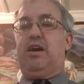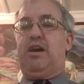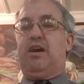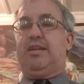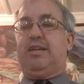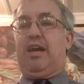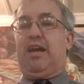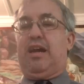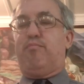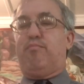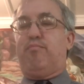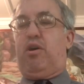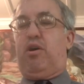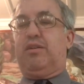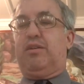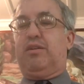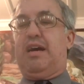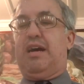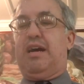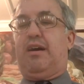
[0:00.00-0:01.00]
not to get
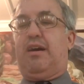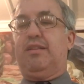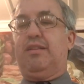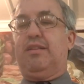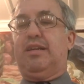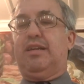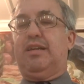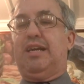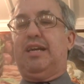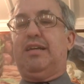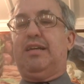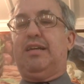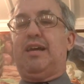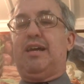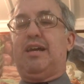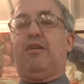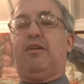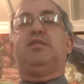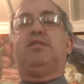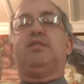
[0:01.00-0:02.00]
bogged down in the
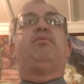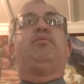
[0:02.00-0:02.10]
details,